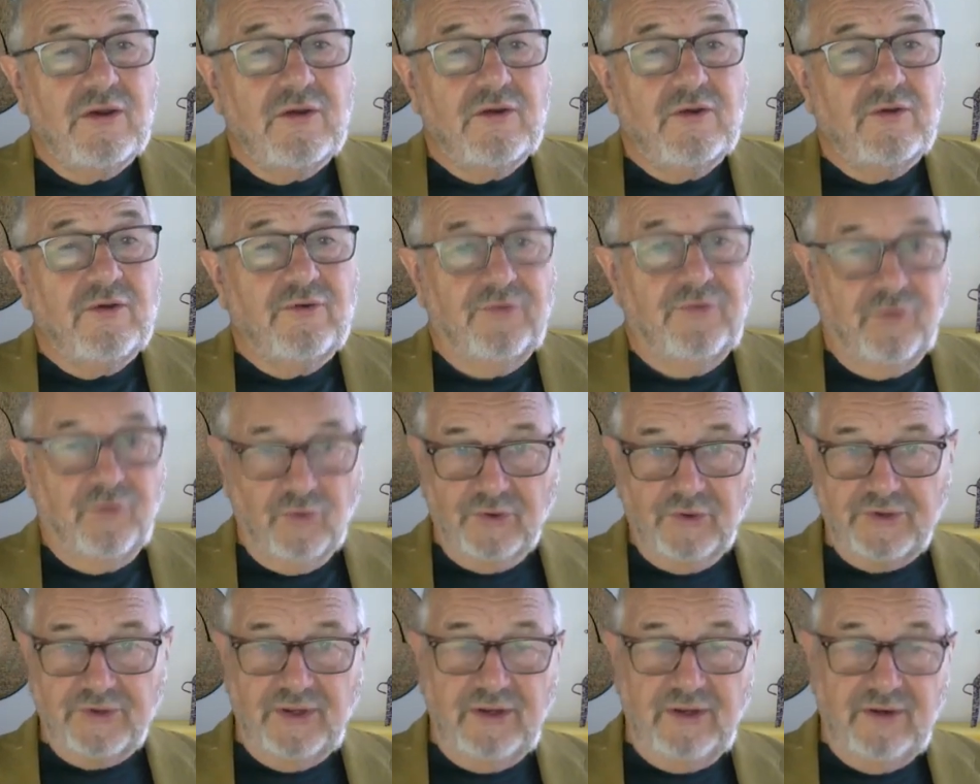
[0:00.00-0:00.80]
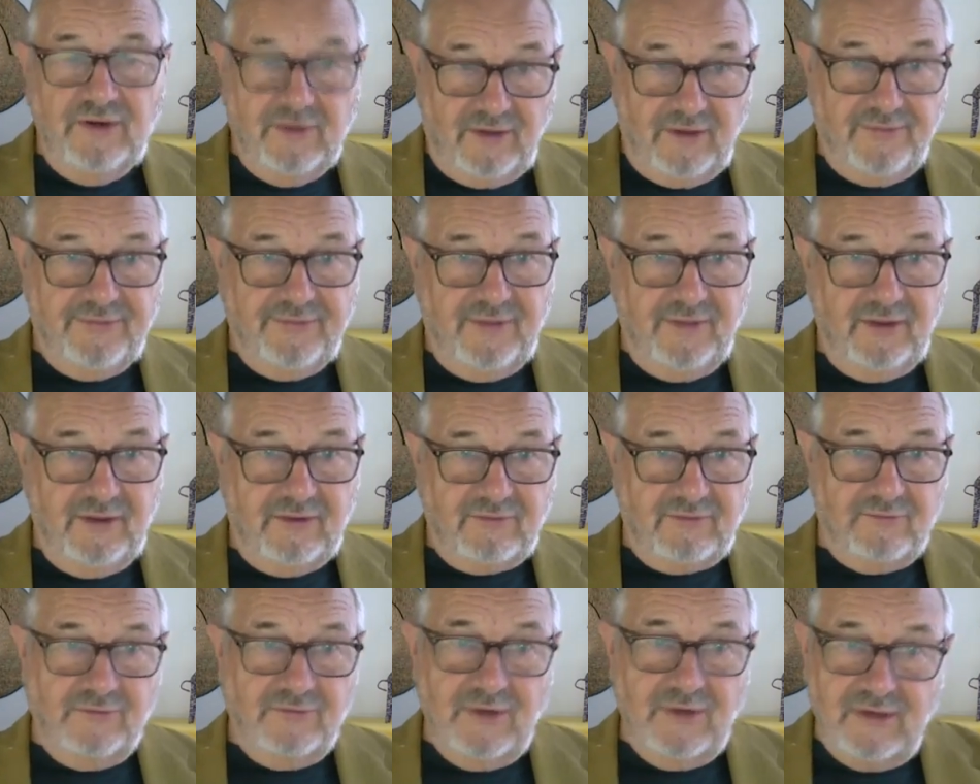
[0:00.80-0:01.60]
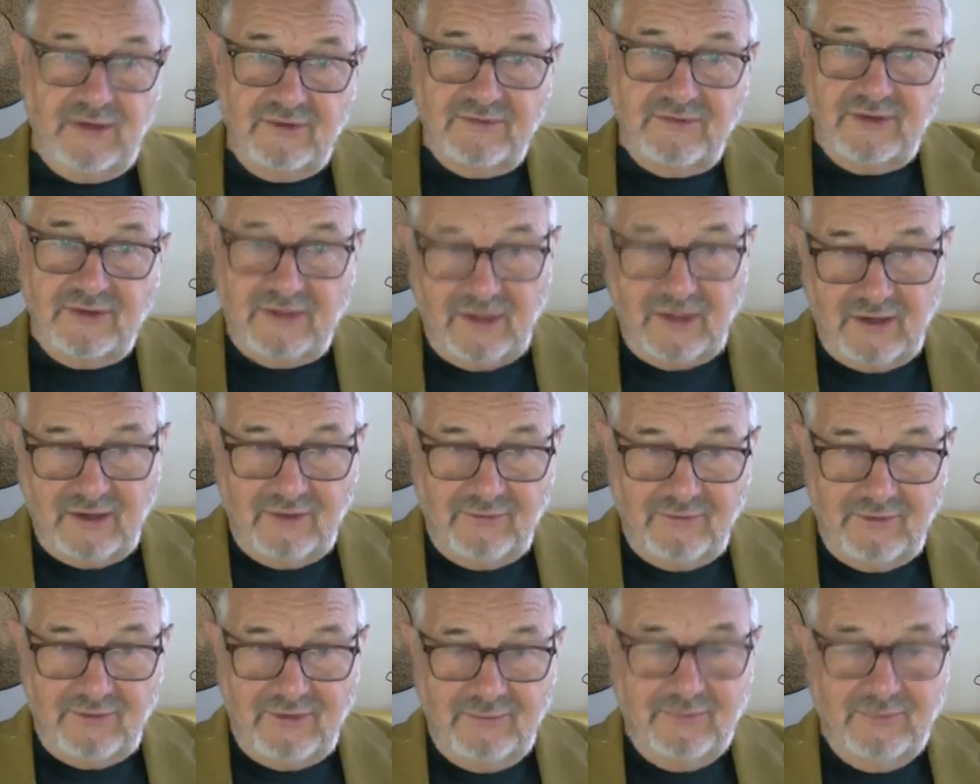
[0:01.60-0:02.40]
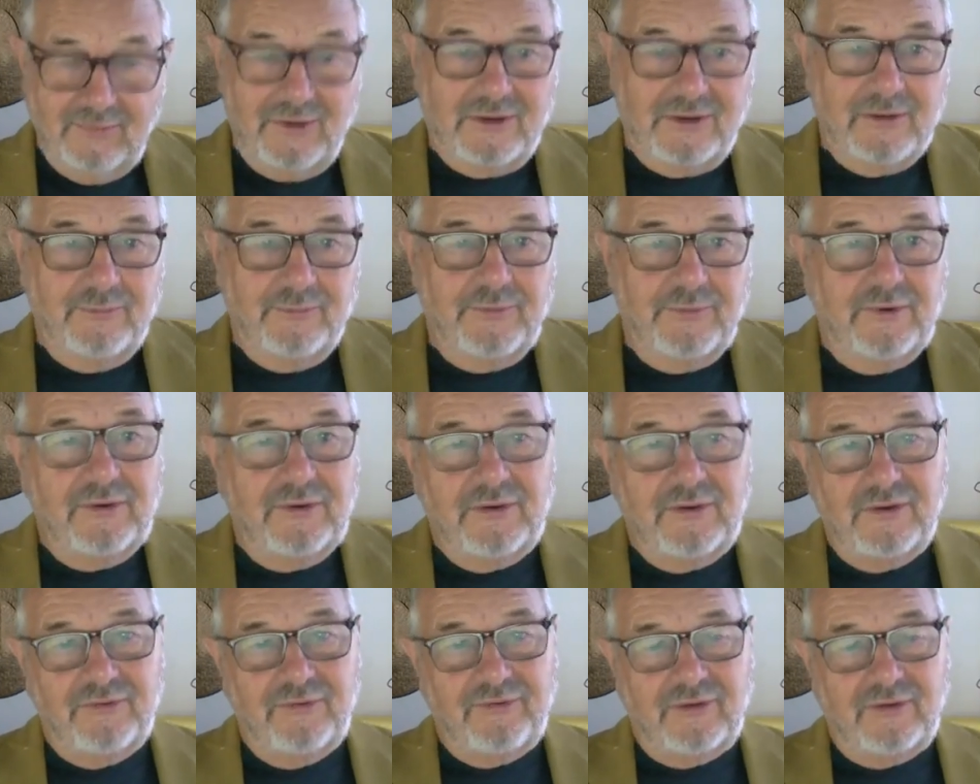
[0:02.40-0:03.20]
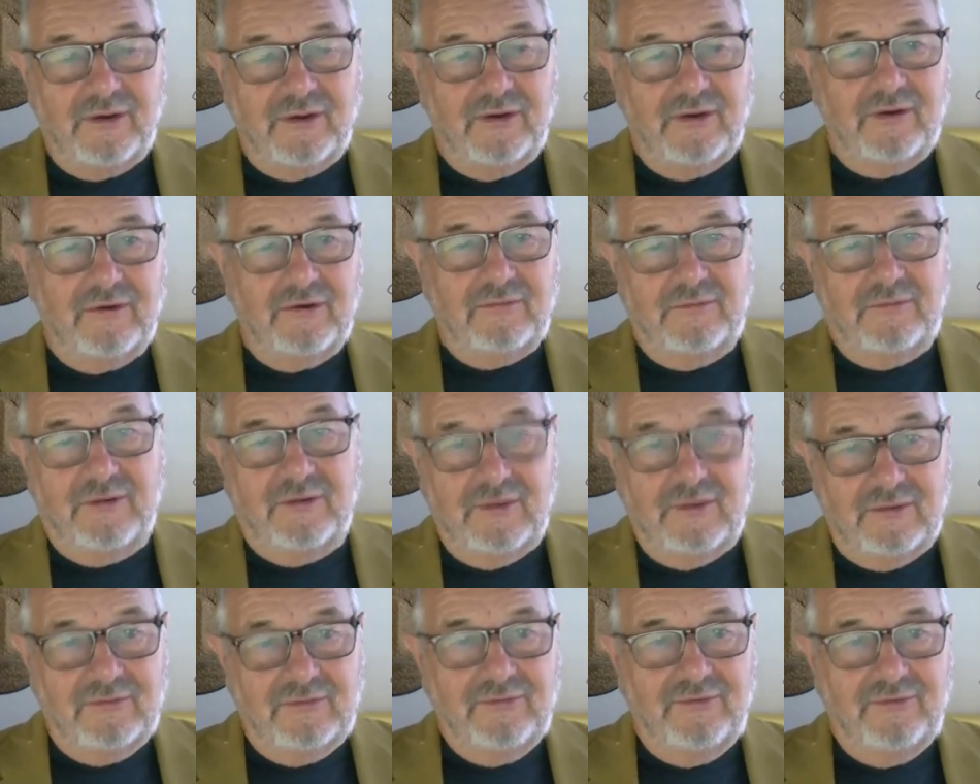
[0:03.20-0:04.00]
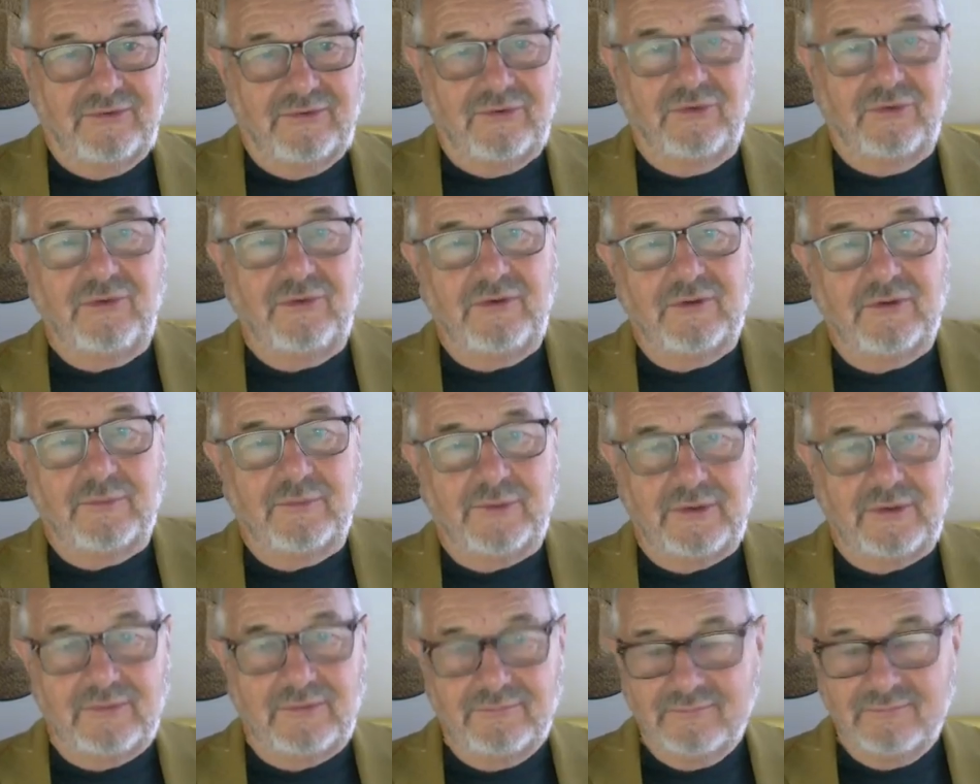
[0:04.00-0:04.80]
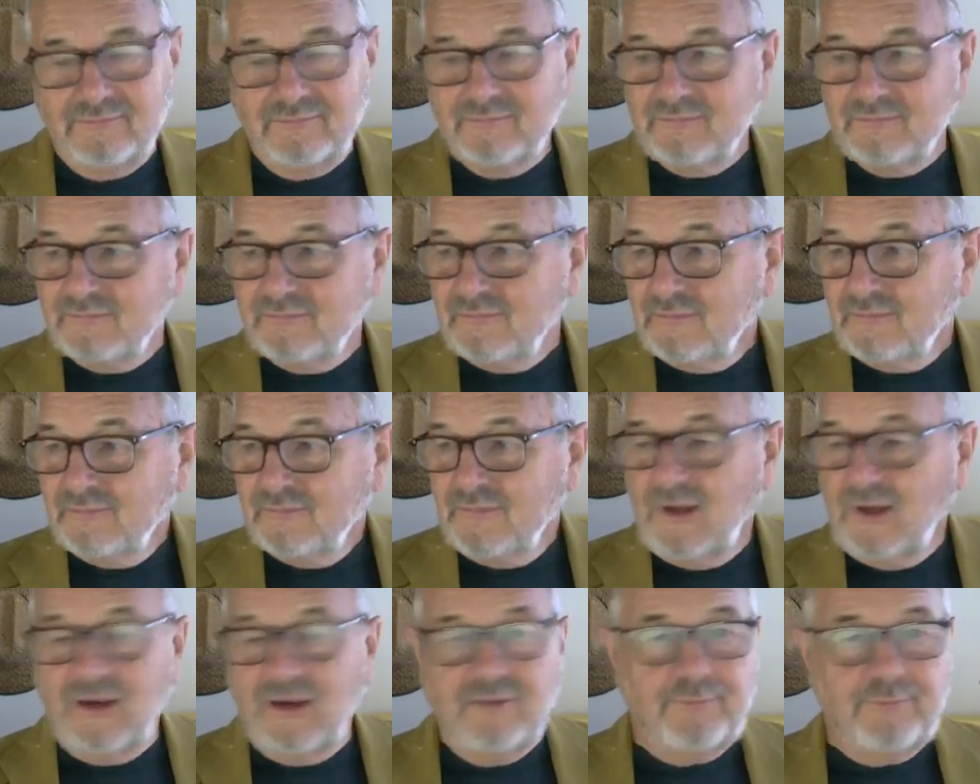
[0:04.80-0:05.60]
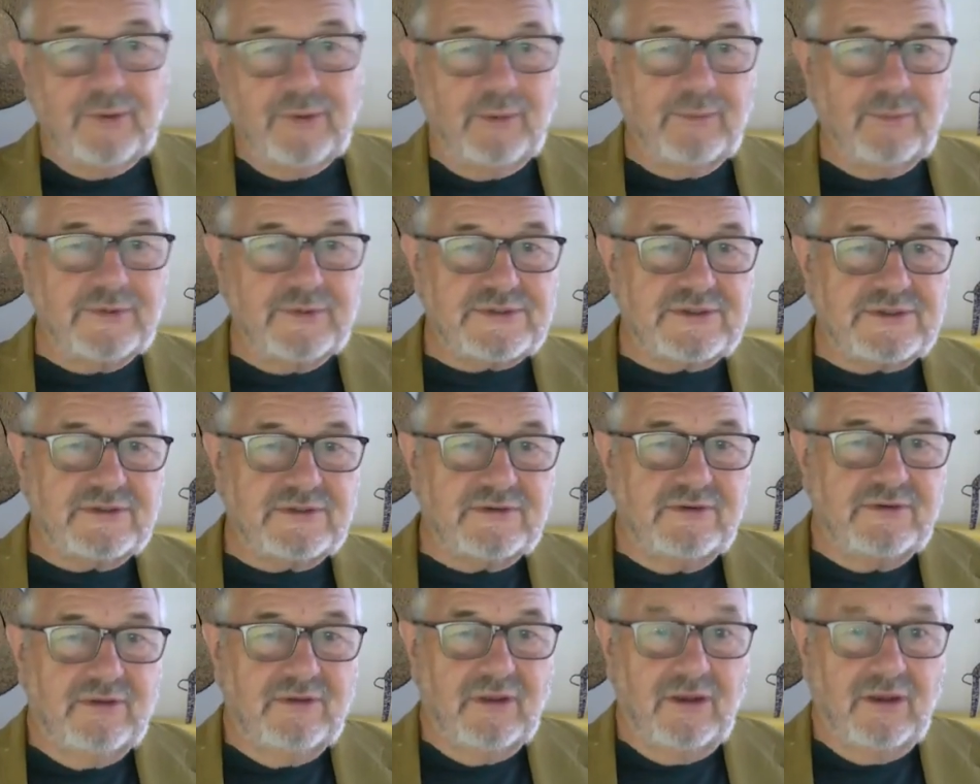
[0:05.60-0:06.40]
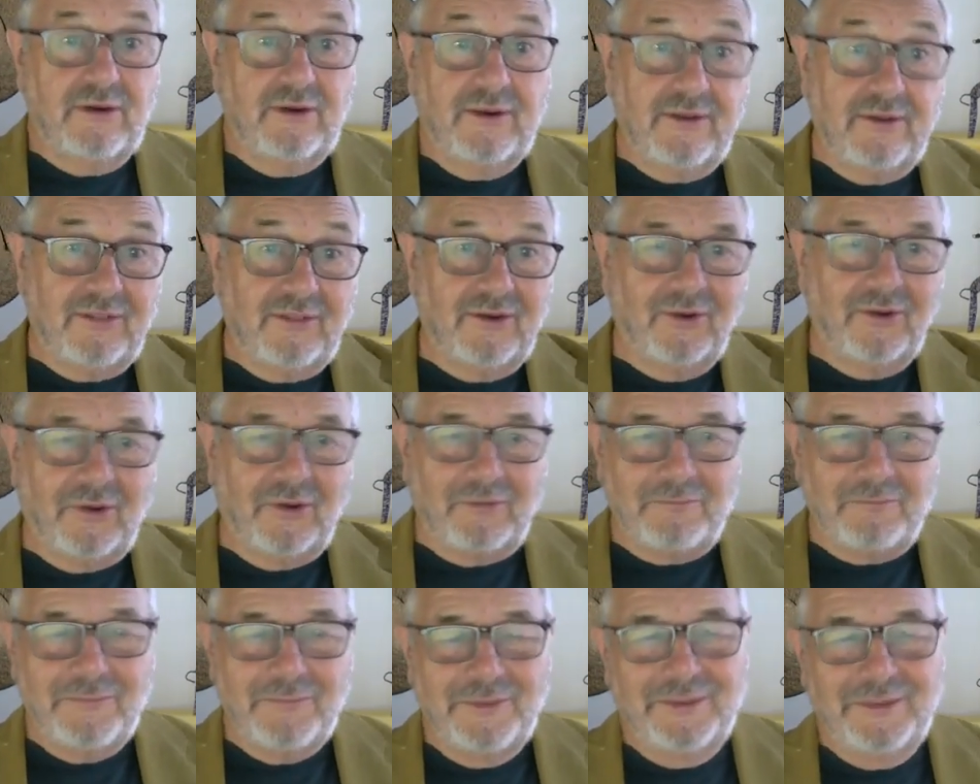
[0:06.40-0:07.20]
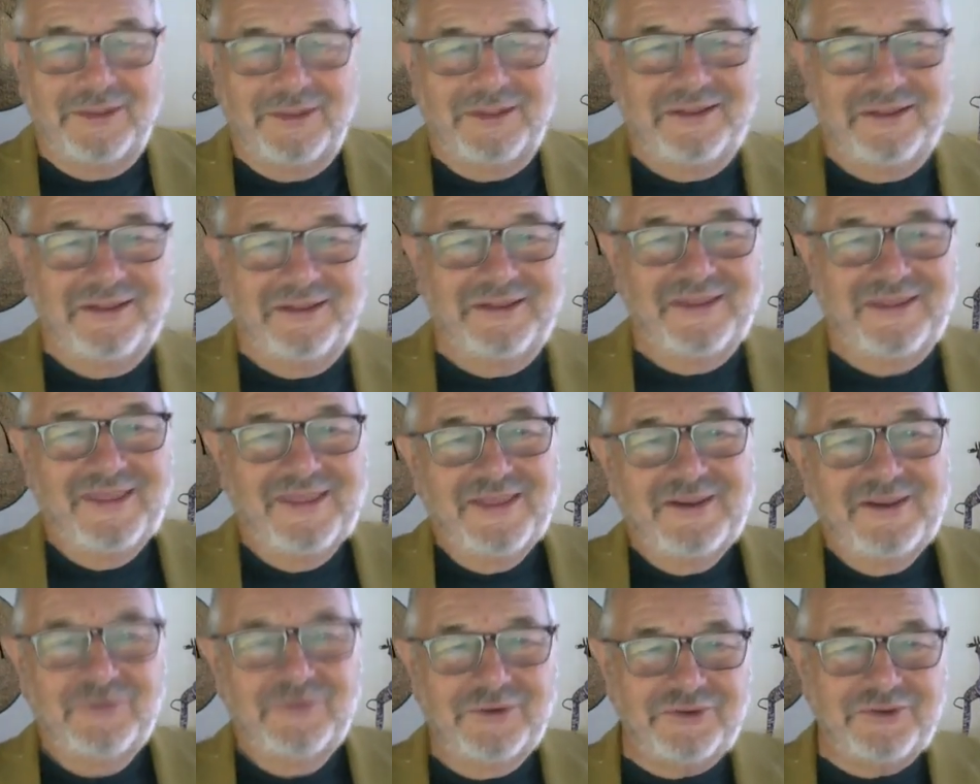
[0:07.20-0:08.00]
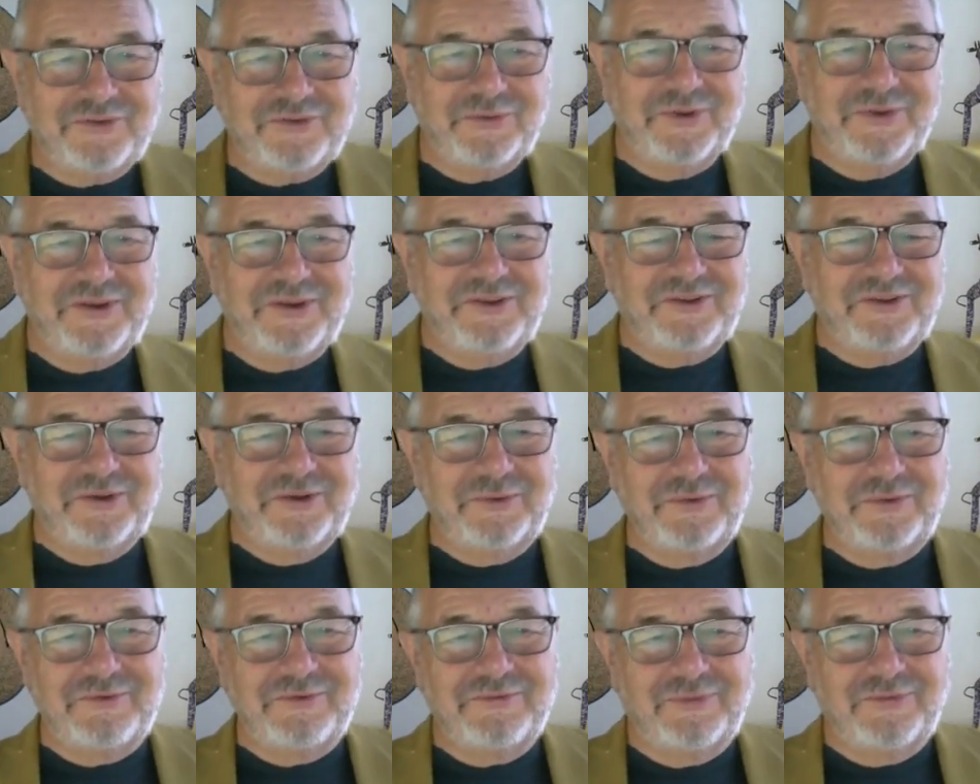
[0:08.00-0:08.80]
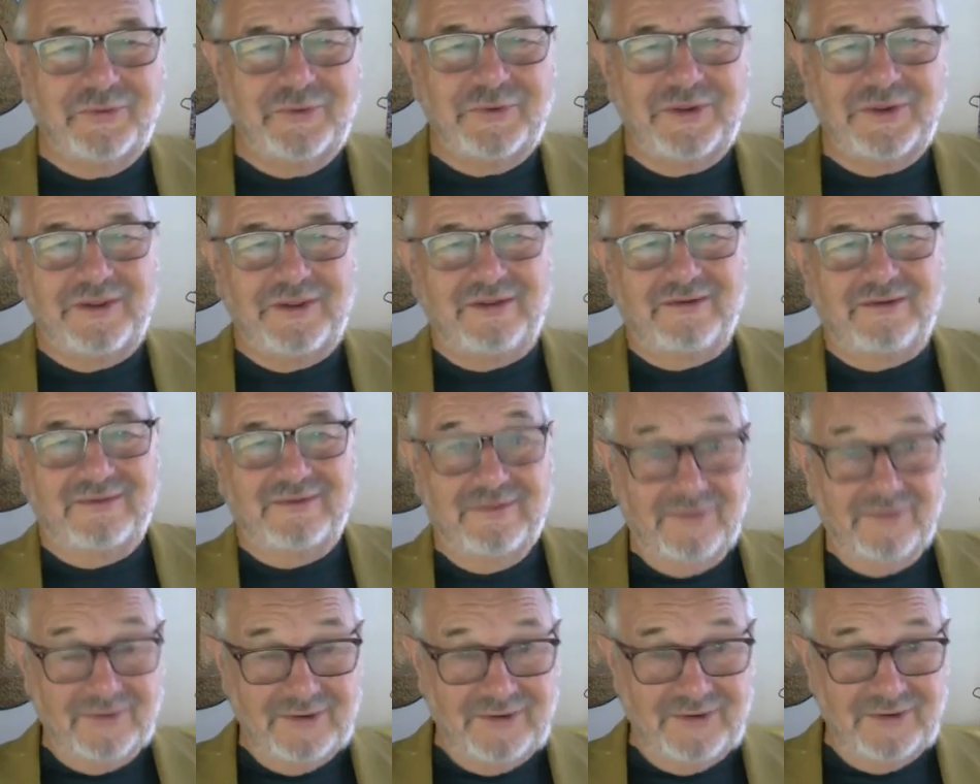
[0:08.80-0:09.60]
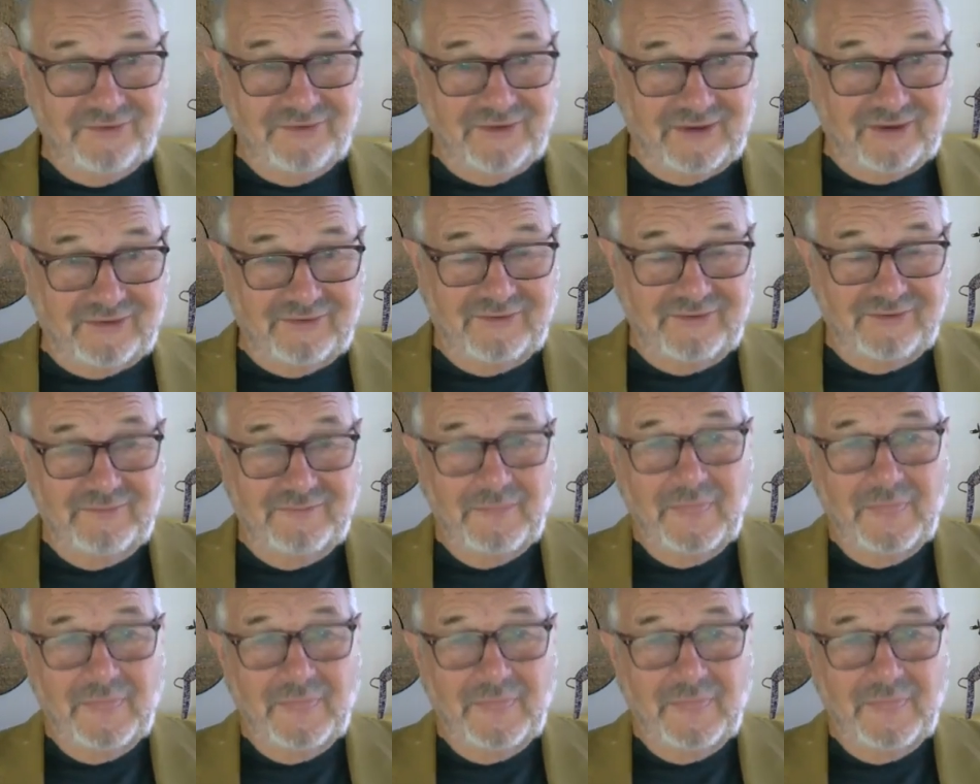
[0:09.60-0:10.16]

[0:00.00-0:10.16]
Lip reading: 14, I think, ready to go in my computer. So soon I'll have published another lot. What's 22 and 14? 36.